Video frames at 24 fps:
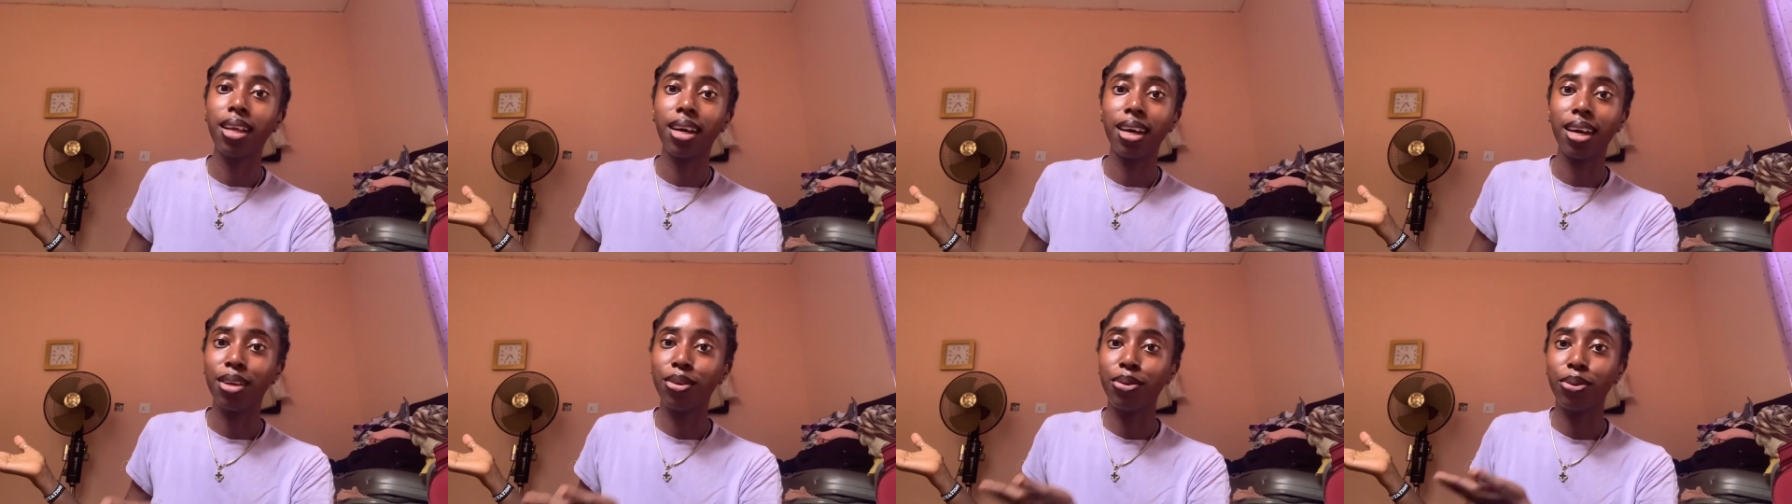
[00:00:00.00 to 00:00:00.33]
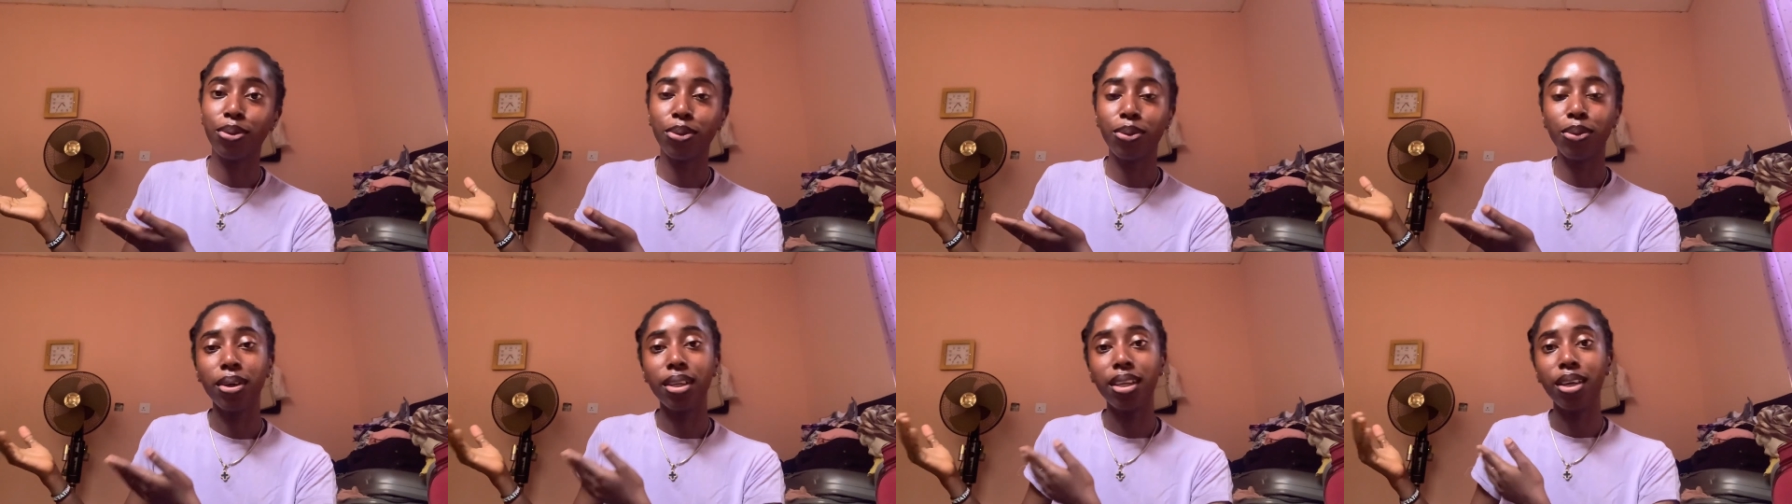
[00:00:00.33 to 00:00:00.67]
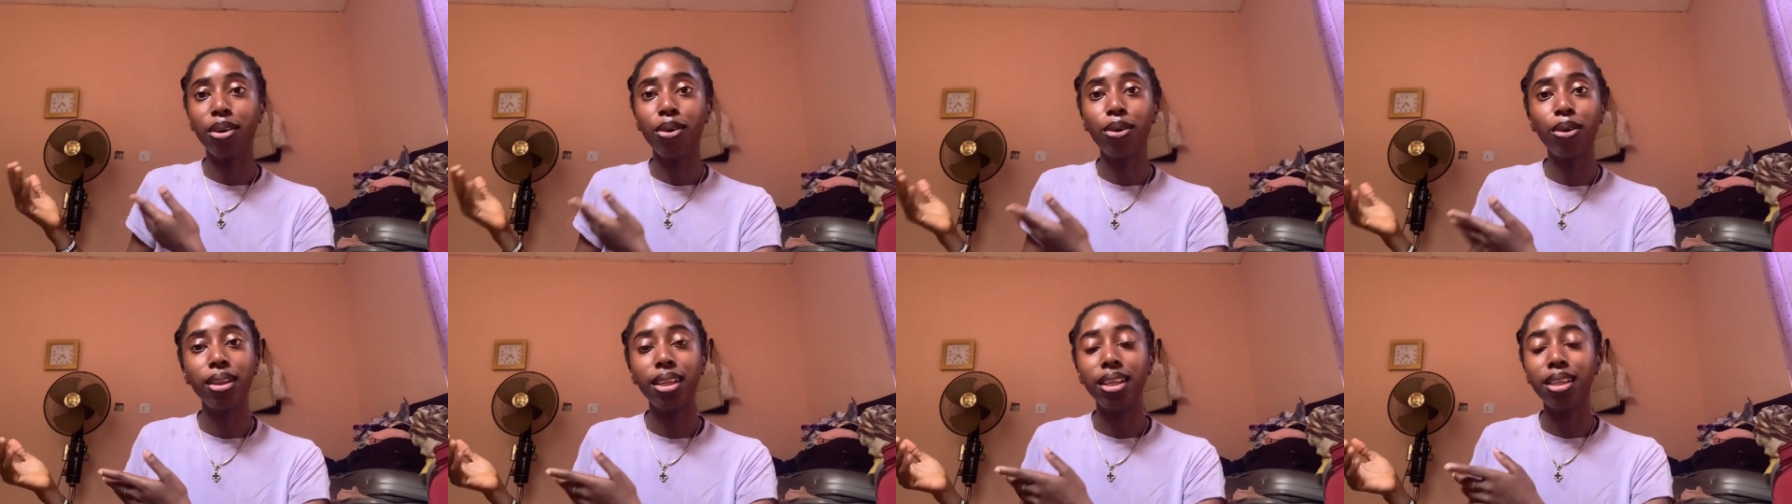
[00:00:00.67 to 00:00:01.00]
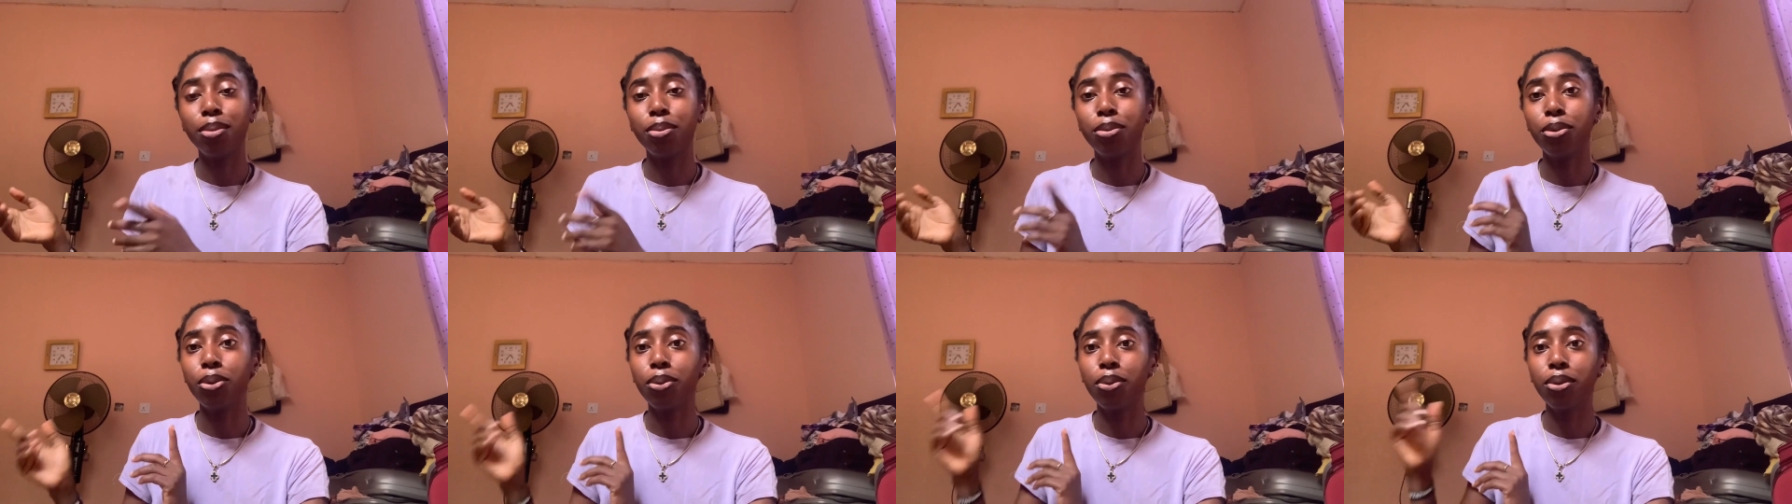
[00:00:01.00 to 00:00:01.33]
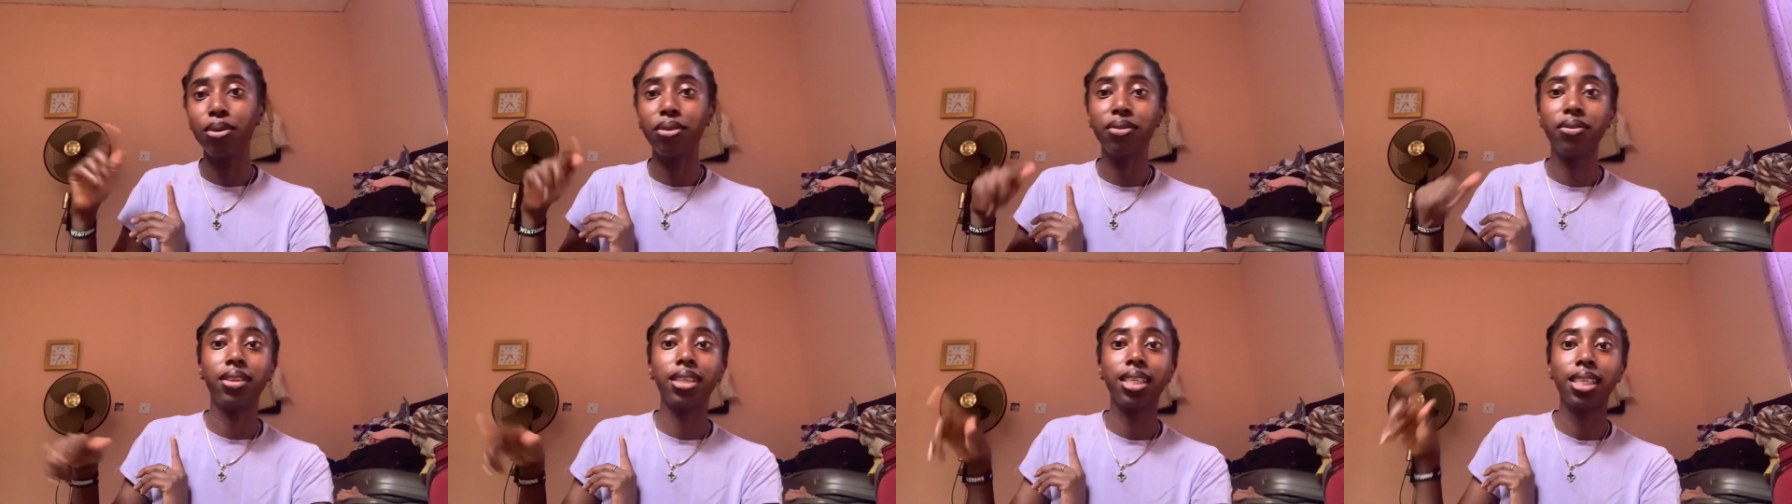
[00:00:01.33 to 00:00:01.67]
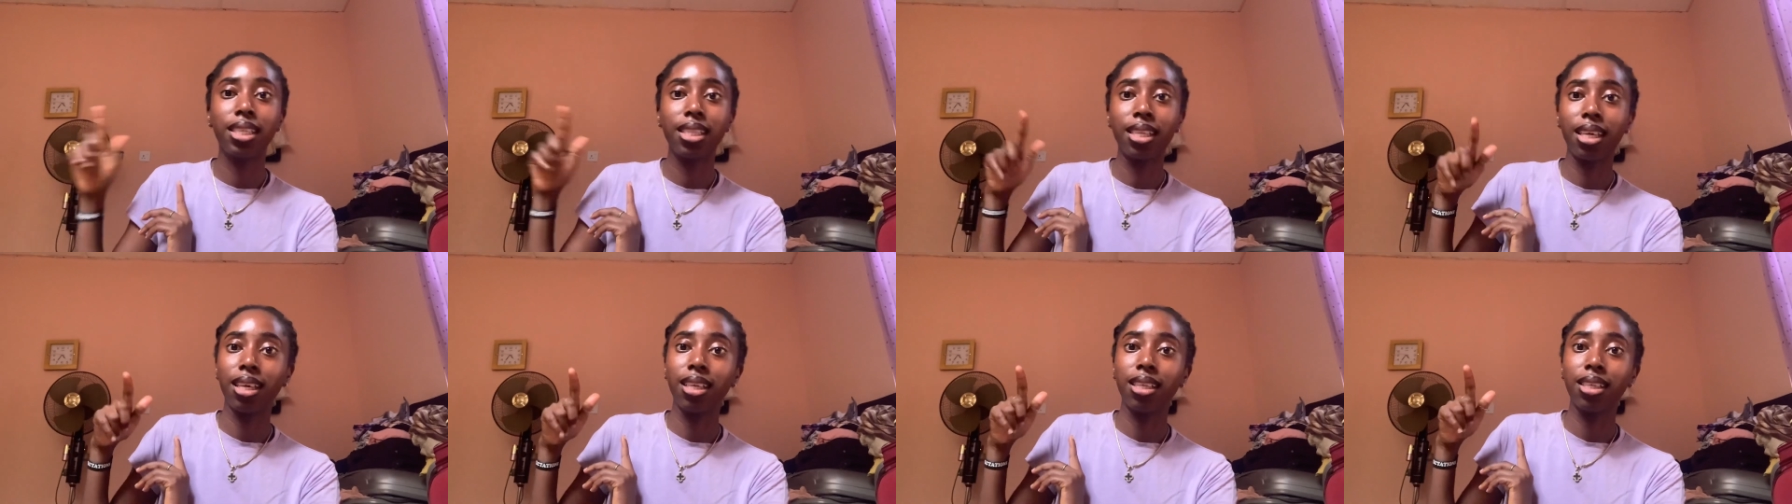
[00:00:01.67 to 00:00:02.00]
I don't know what they call it, but one of these
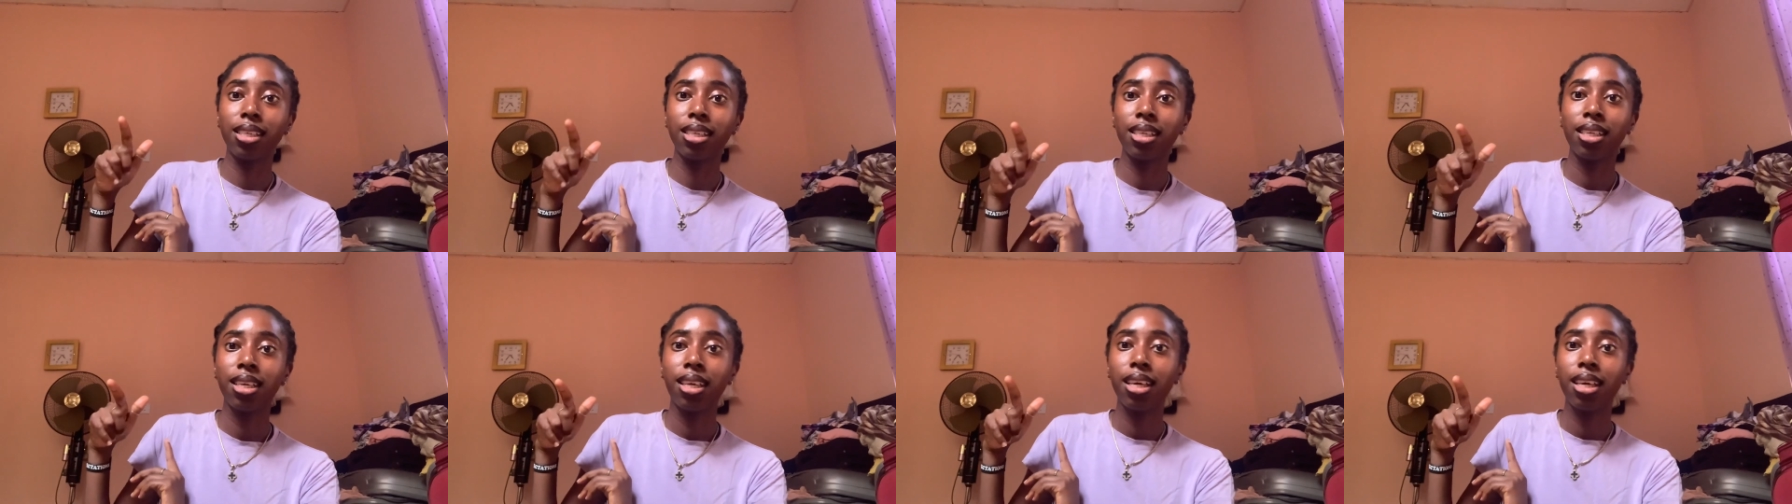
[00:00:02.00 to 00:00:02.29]
things.